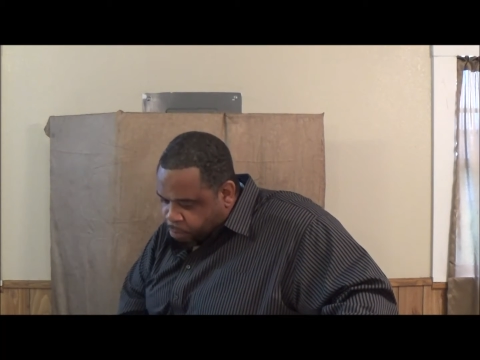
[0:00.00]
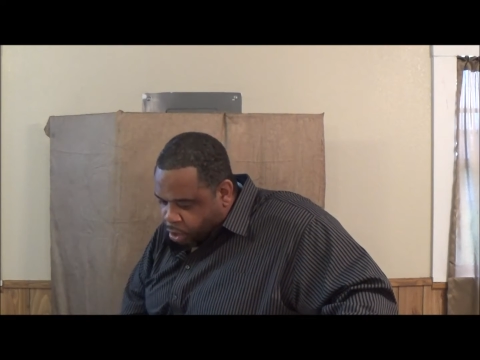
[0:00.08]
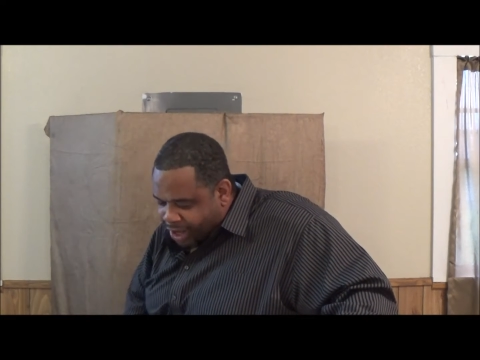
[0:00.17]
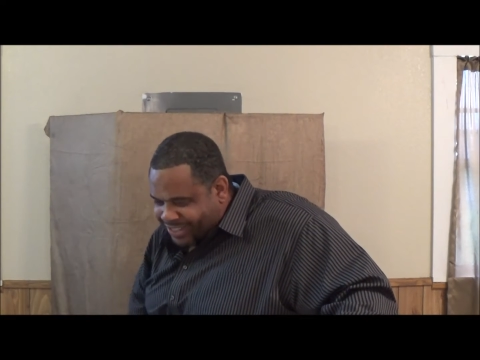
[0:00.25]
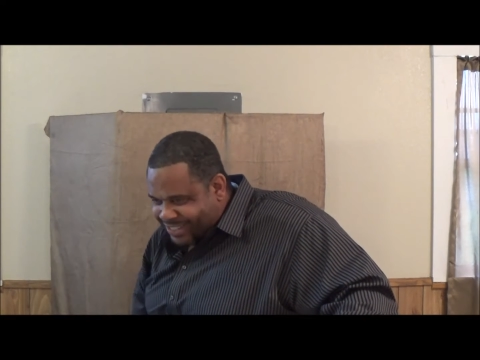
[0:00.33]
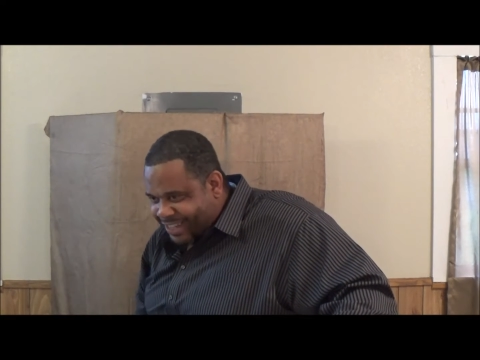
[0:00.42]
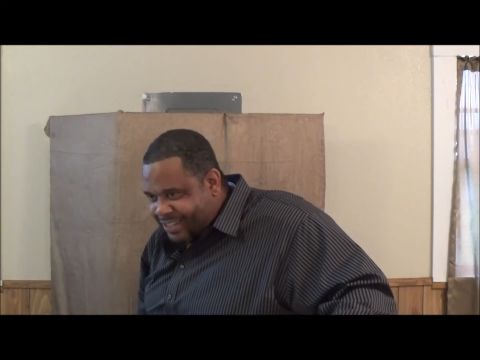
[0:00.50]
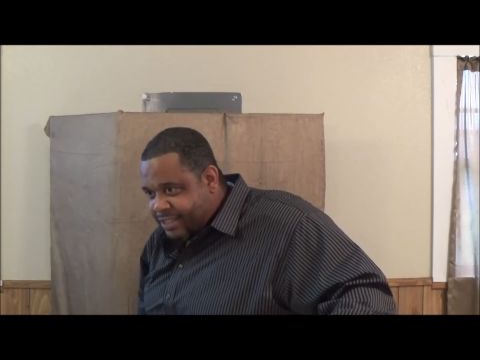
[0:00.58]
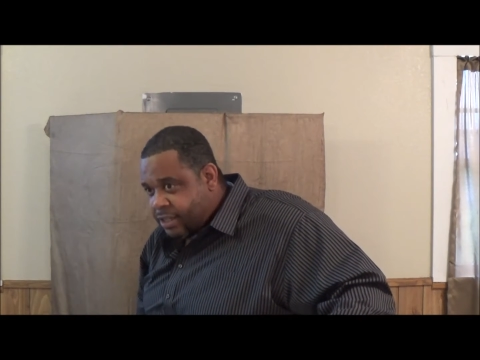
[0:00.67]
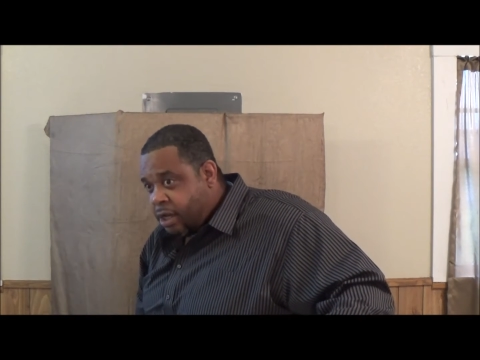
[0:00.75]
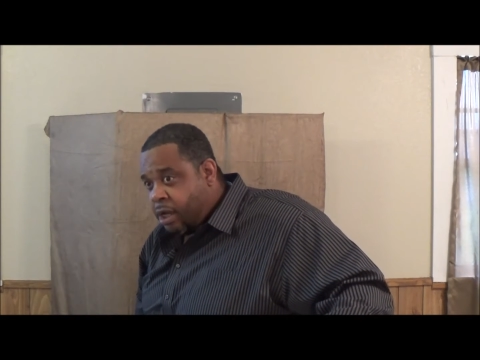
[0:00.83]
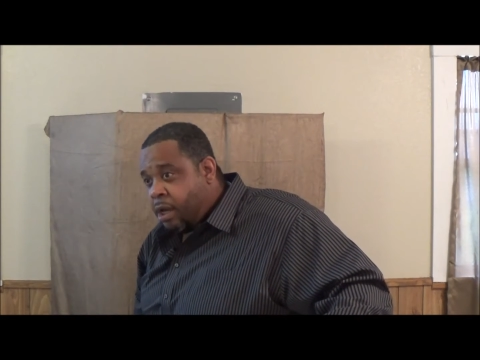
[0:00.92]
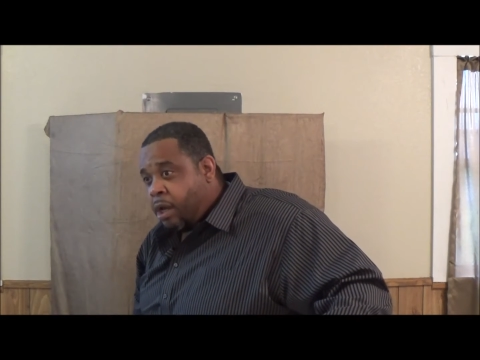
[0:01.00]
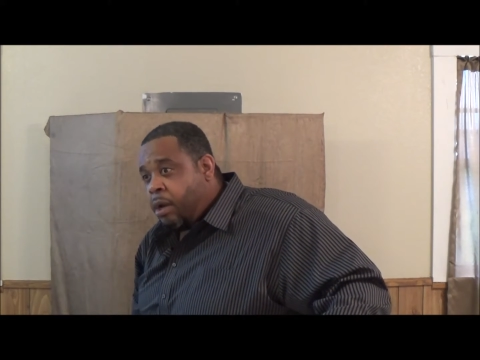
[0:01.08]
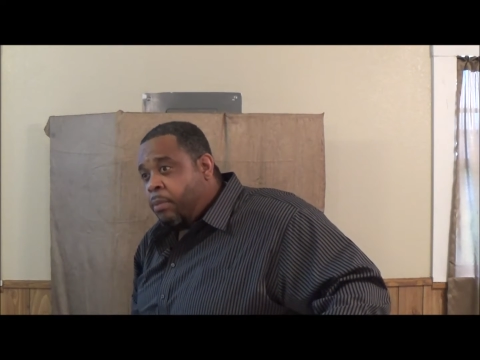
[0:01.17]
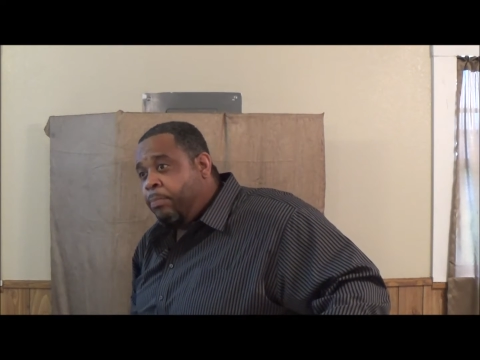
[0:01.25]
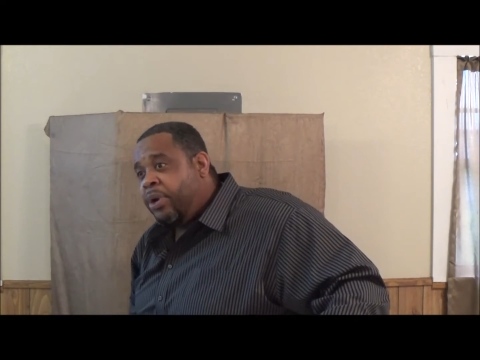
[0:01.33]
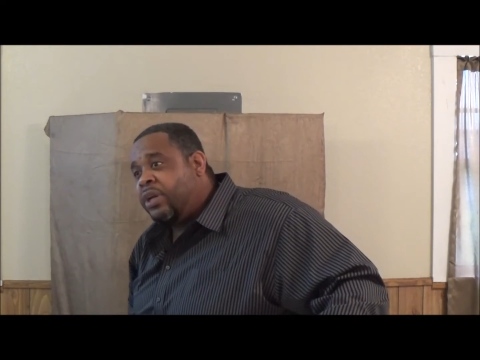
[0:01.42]
process
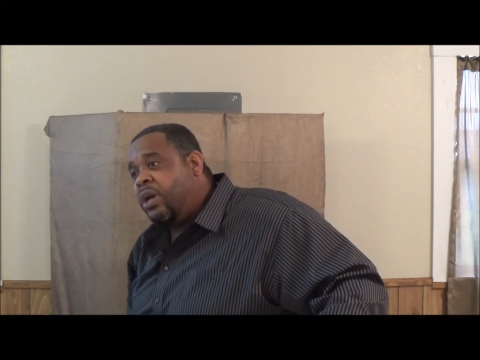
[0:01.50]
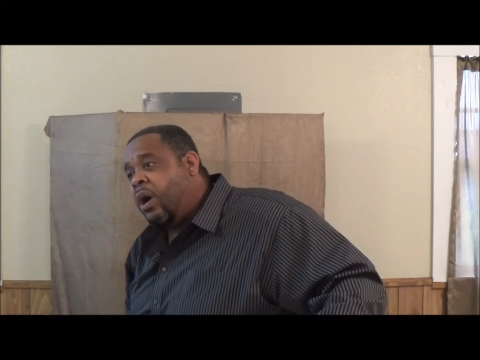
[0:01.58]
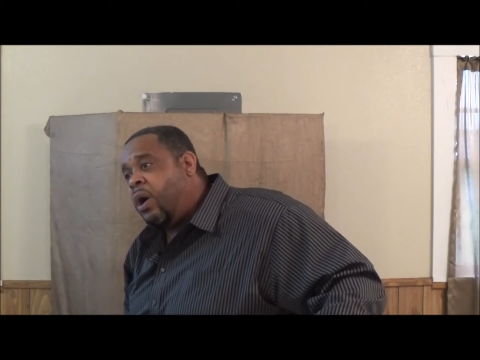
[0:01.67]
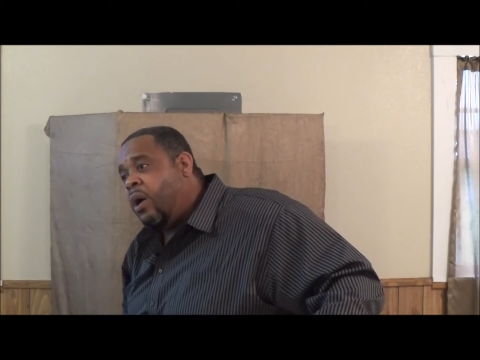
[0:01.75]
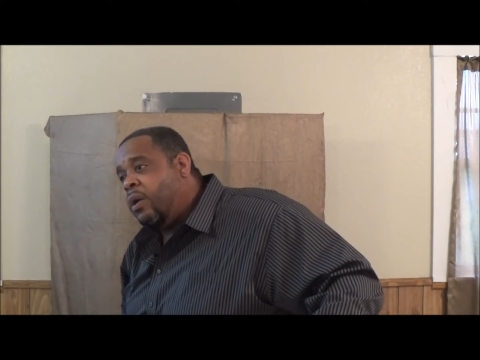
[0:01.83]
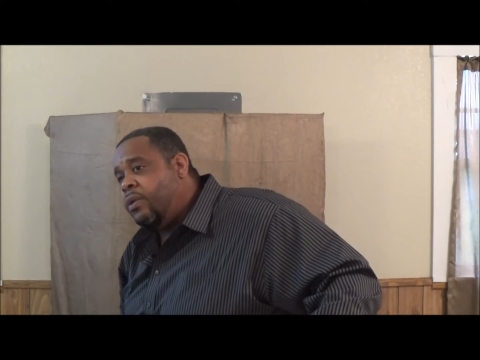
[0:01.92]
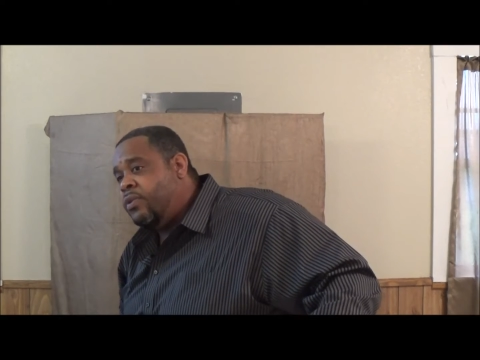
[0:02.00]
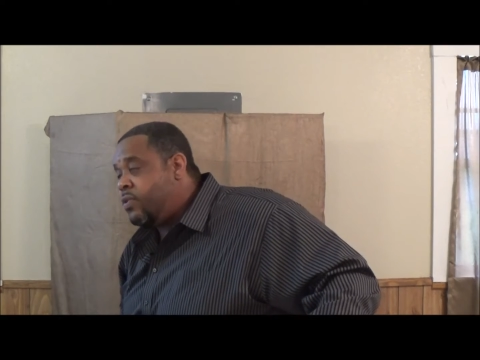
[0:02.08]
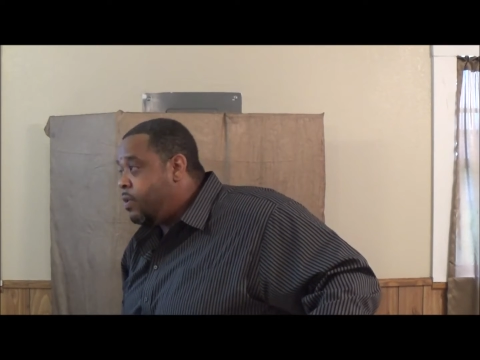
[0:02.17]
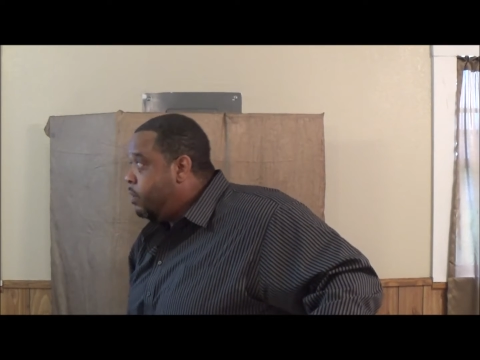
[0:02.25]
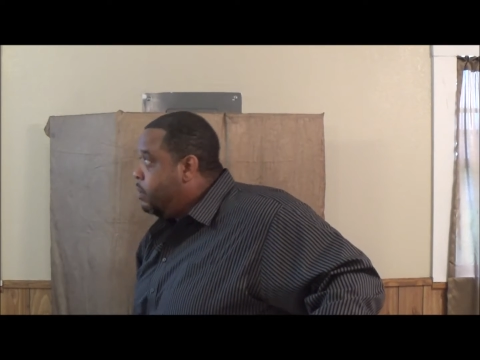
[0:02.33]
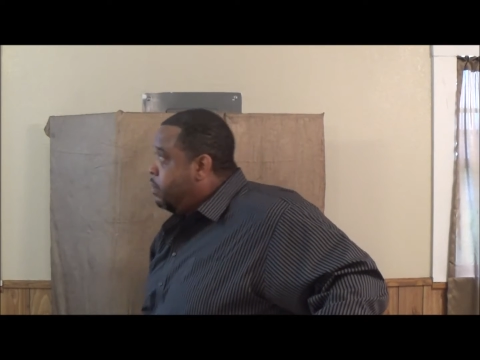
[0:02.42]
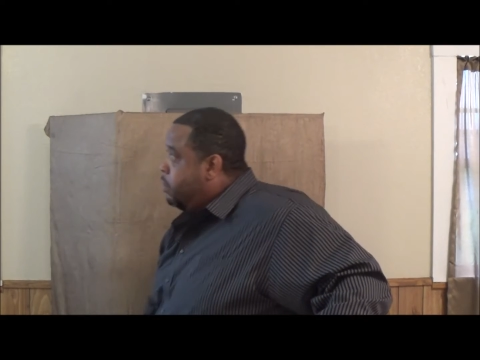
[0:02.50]
but God's.